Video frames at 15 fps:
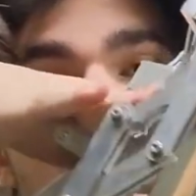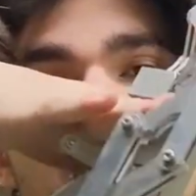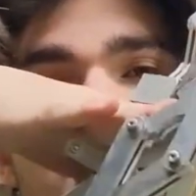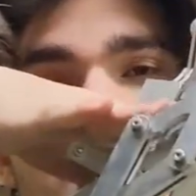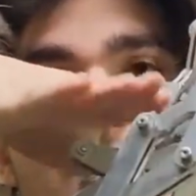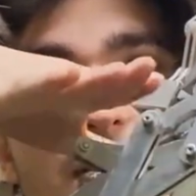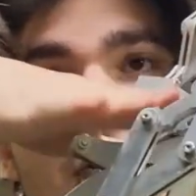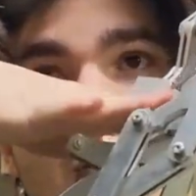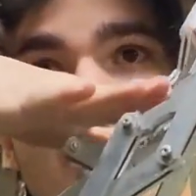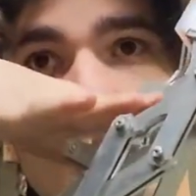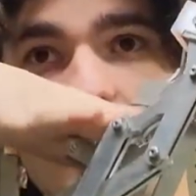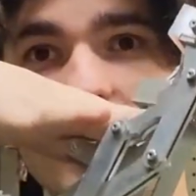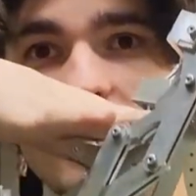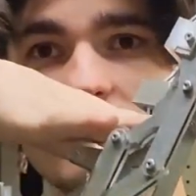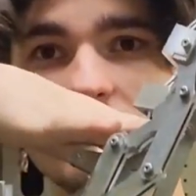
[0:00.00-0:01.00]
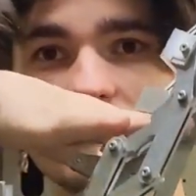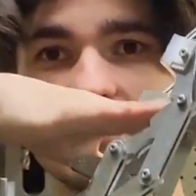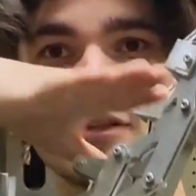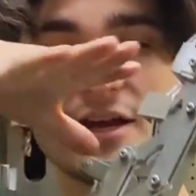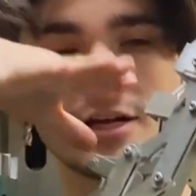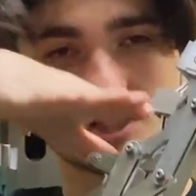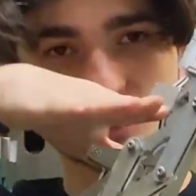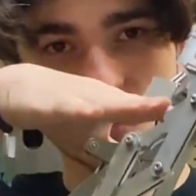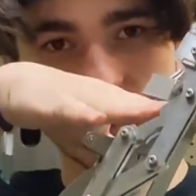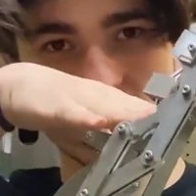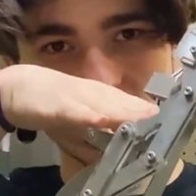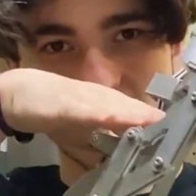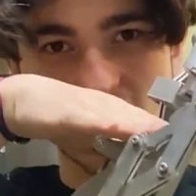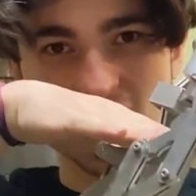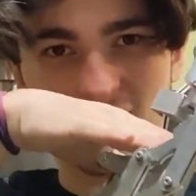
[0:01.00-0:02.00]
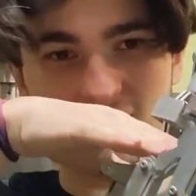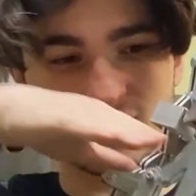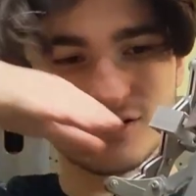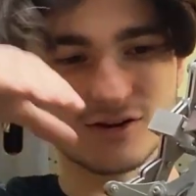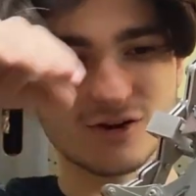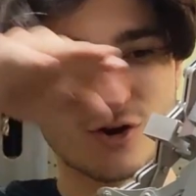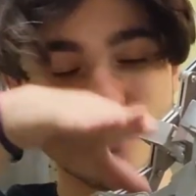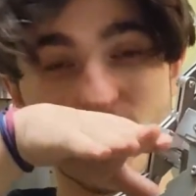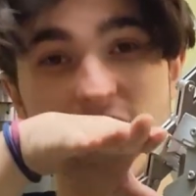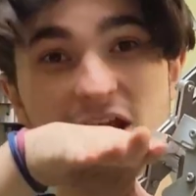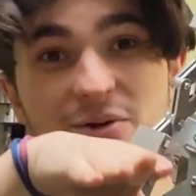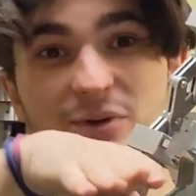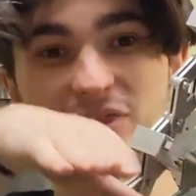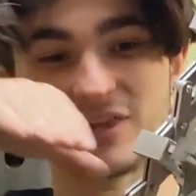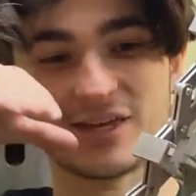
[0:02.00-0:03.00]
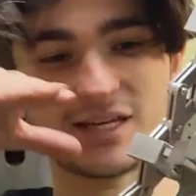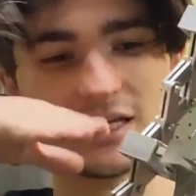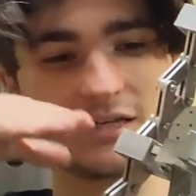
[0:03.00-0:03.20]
So I hope that they try and grind with it,